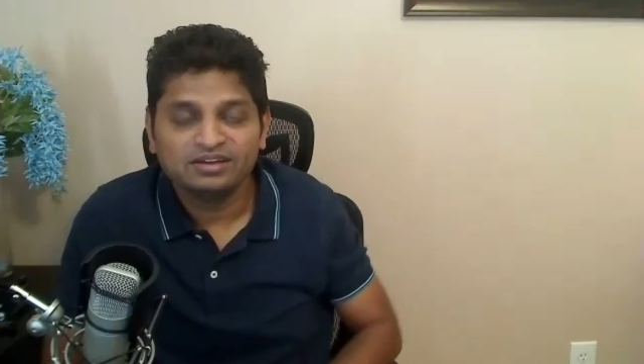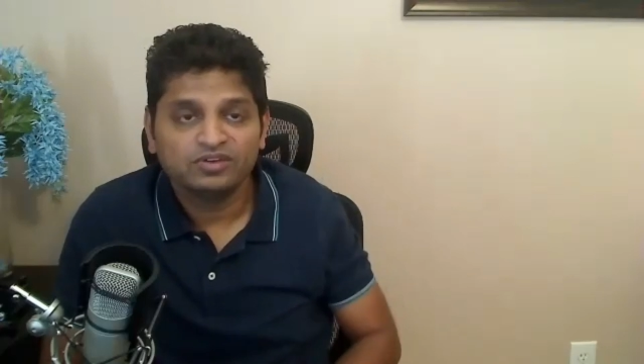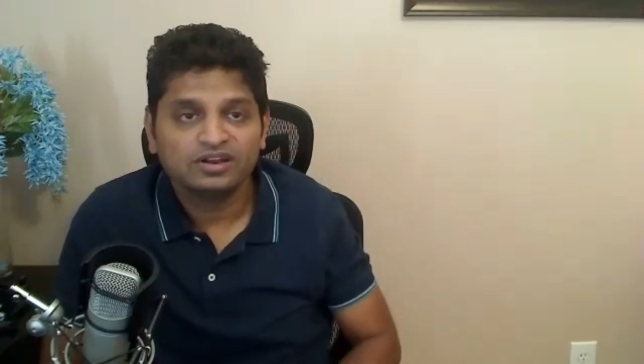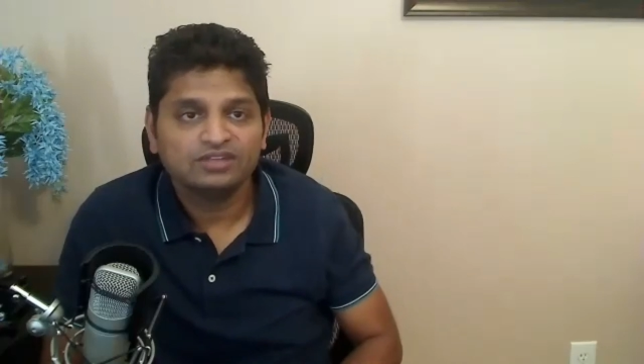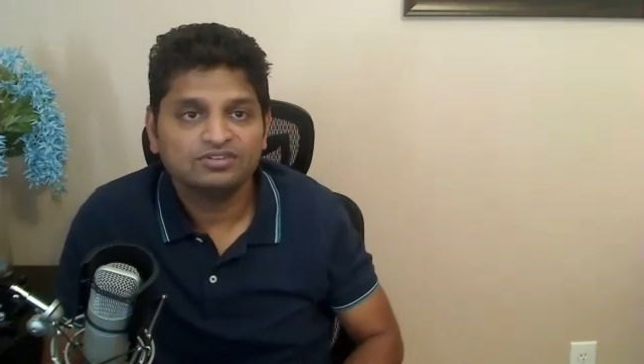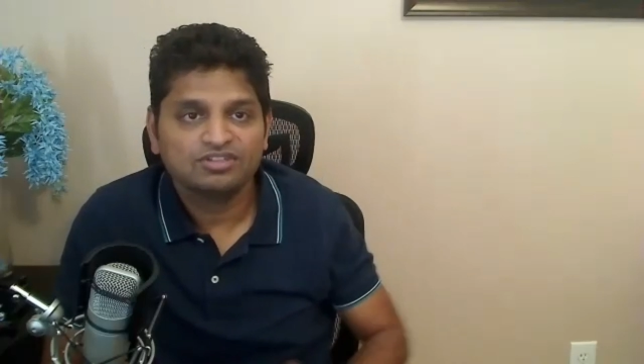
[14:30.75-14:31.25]

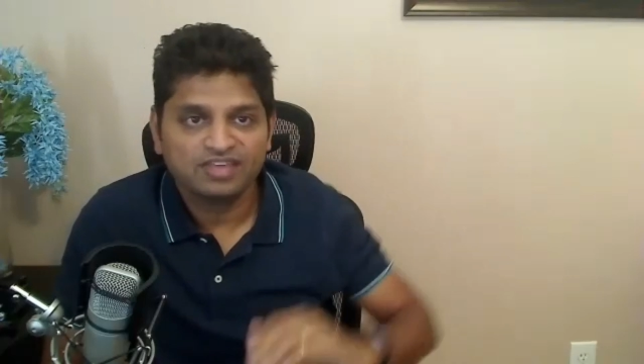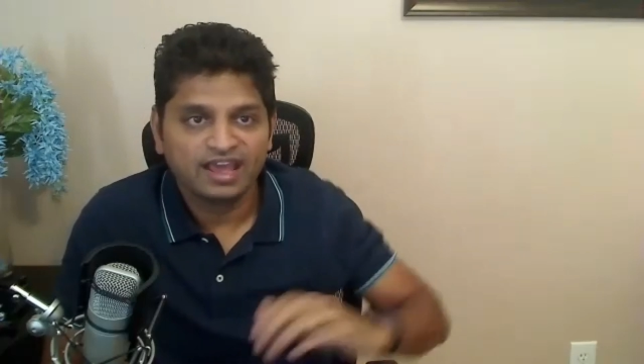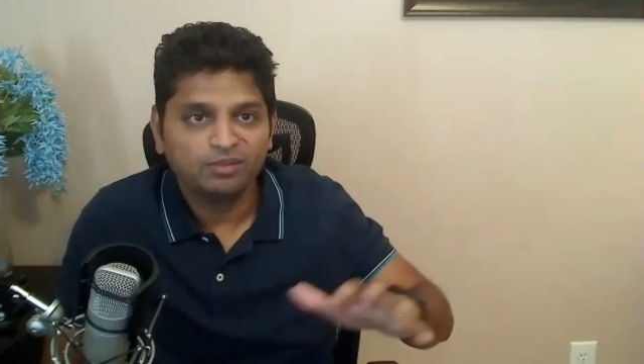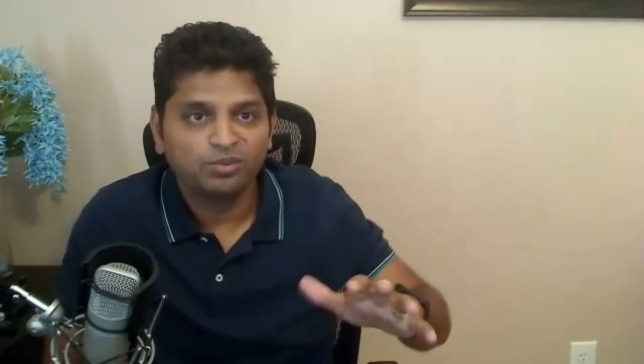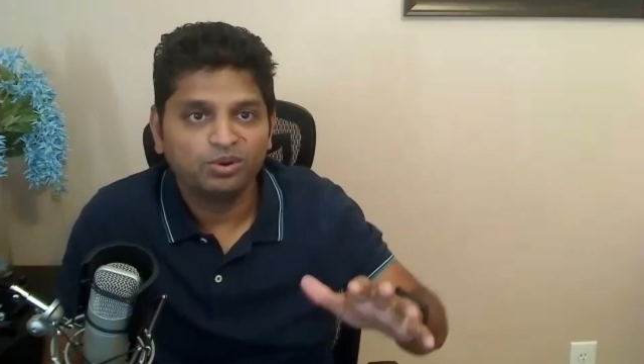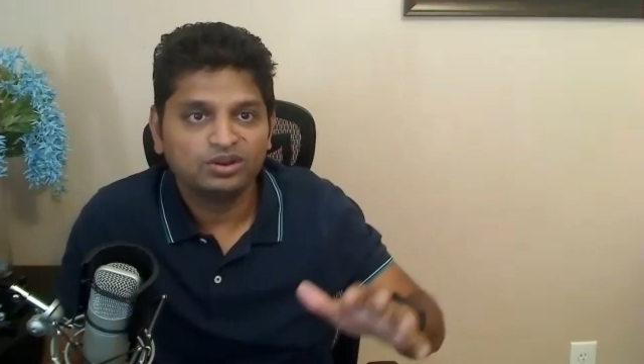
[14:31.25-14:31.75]
Whereas a
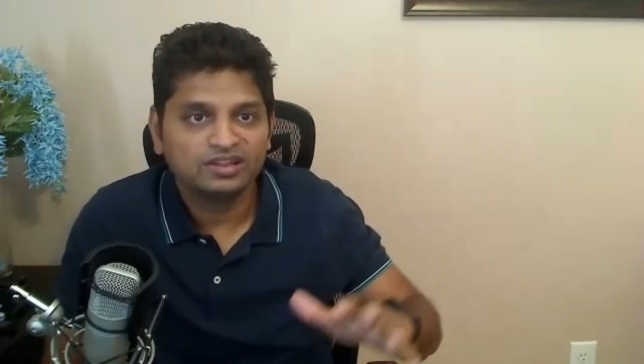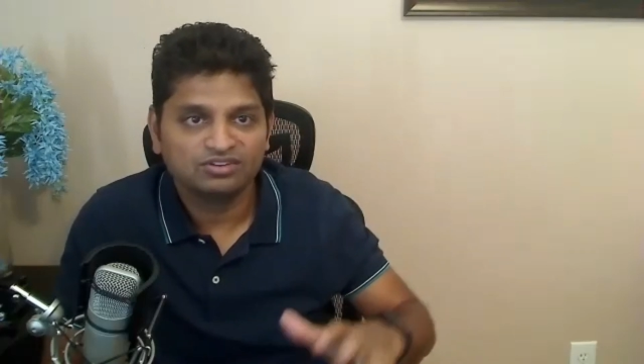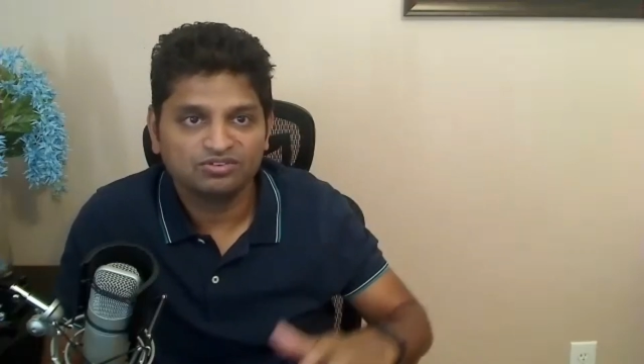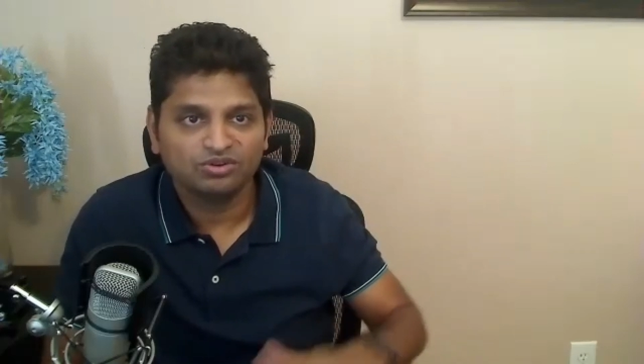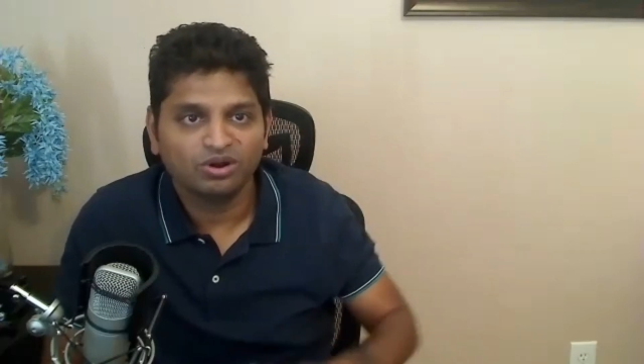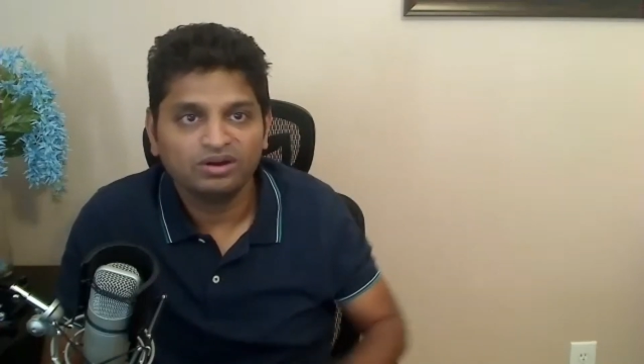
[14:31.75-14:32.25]
chatbot,
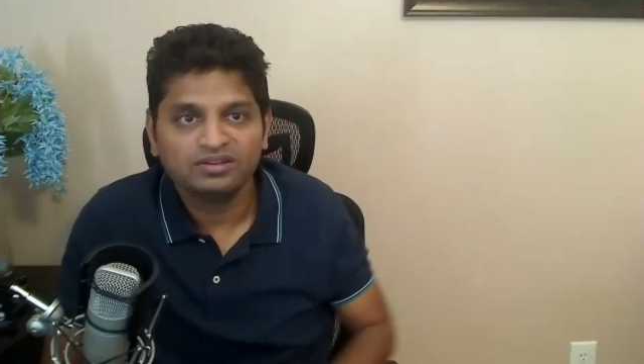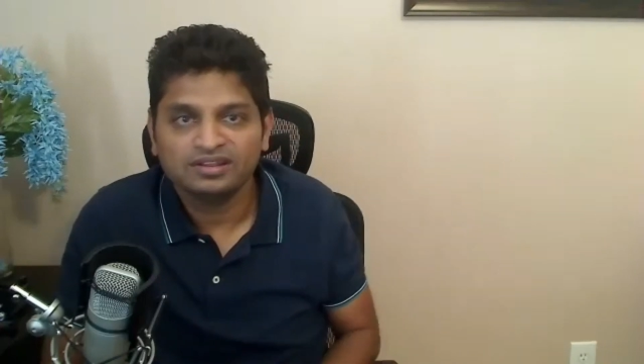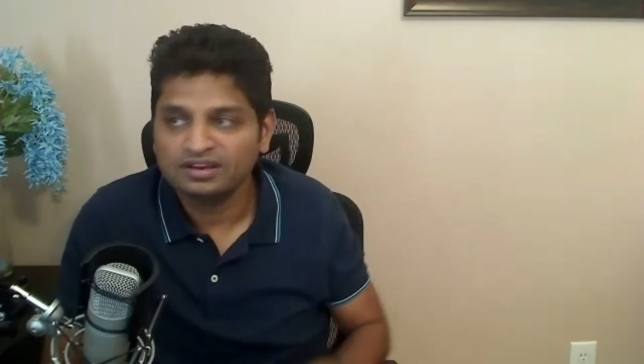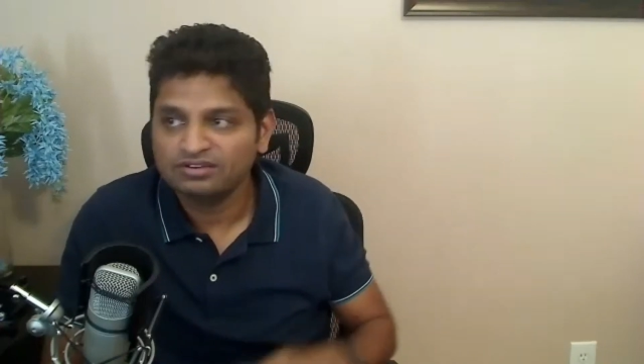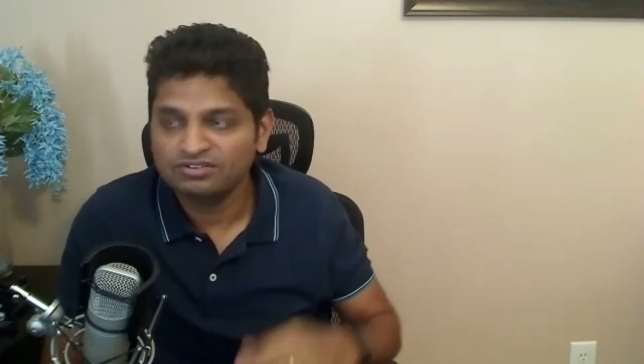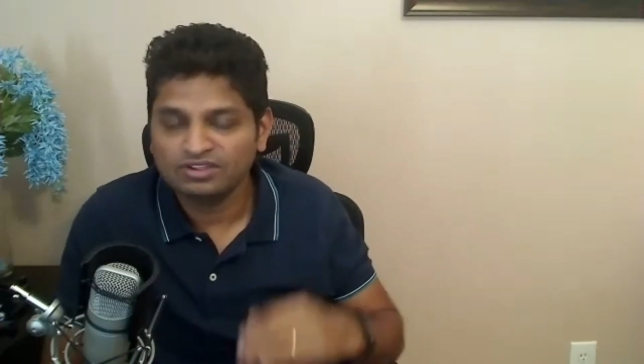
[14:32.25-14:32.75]
that's not
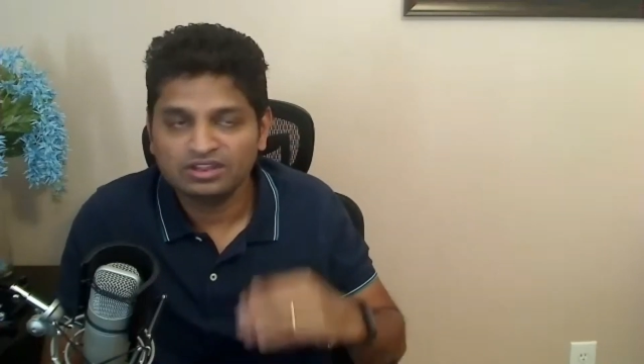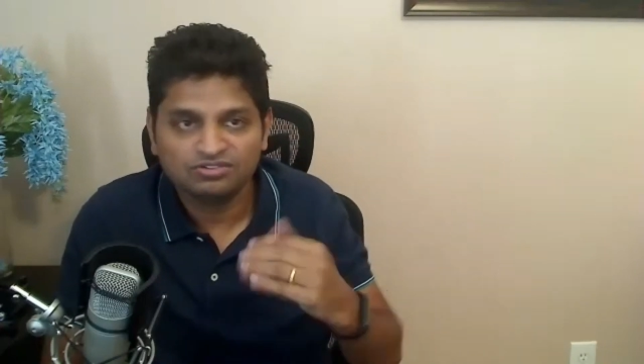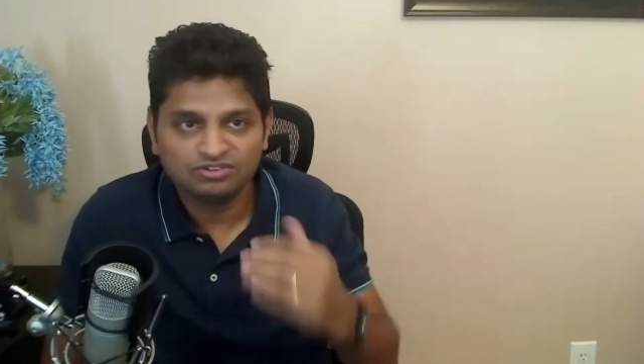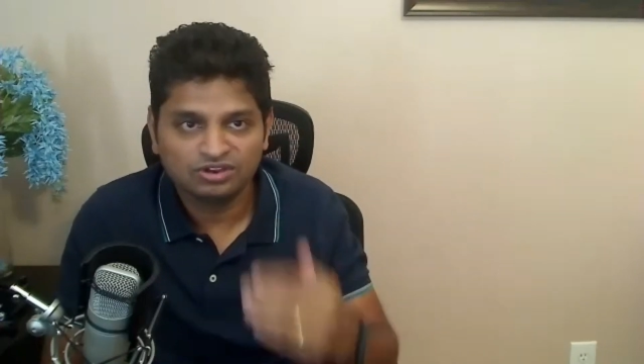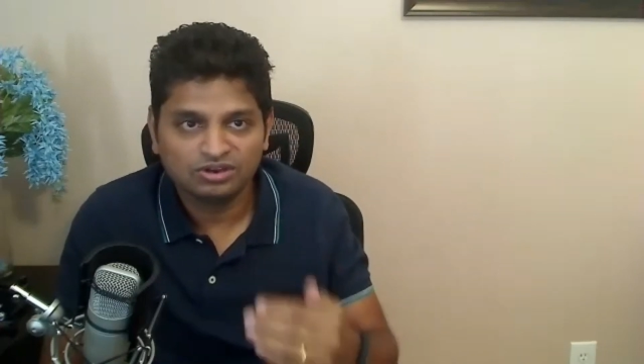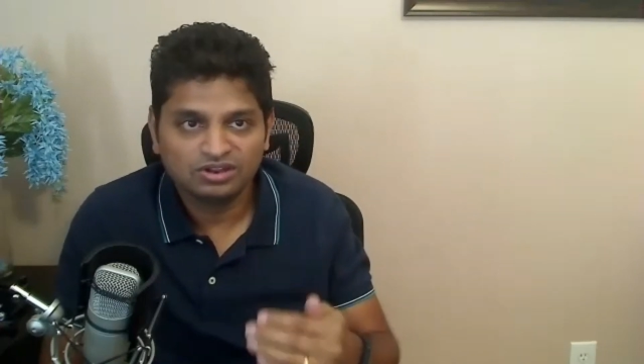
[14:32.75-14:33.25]
there. It's
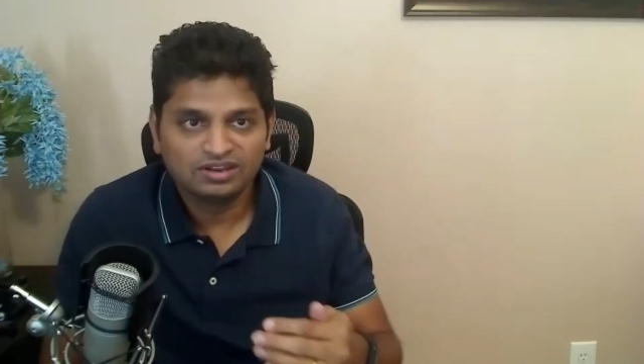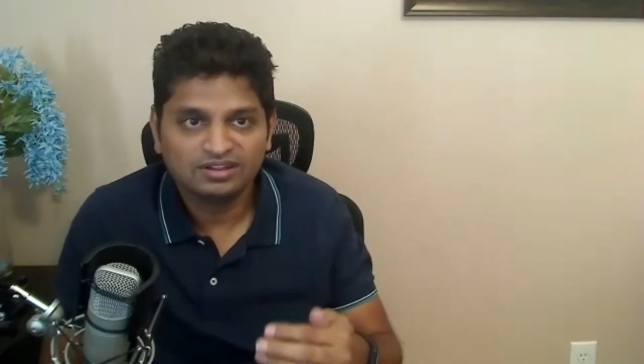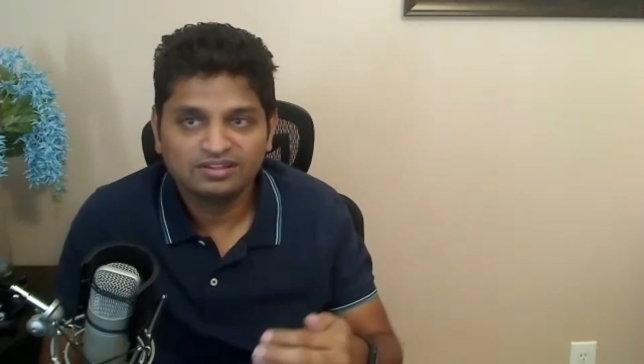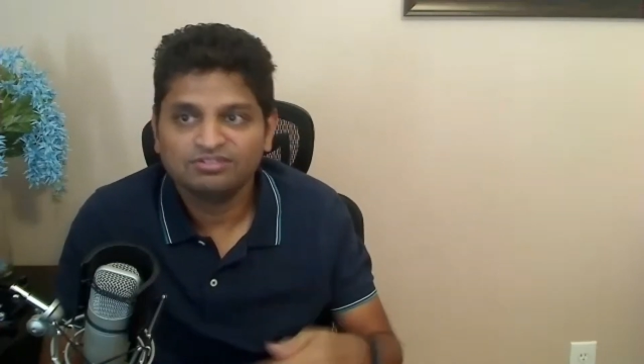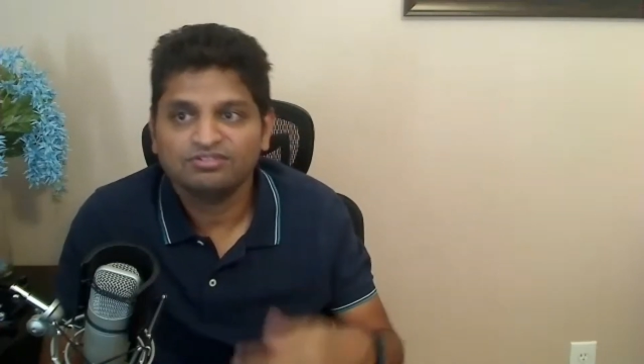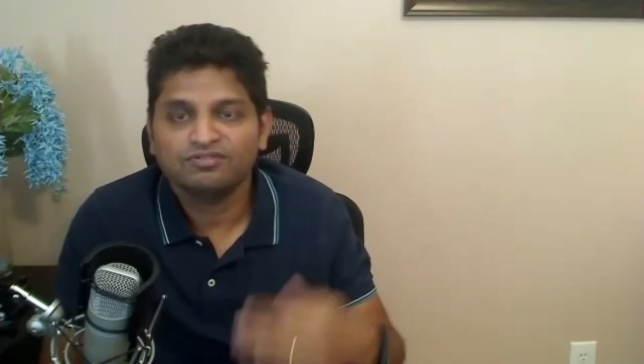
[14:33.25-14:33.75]

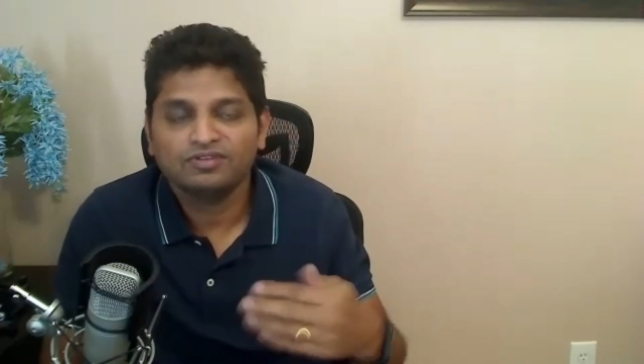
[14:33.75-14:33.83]
instantaneous.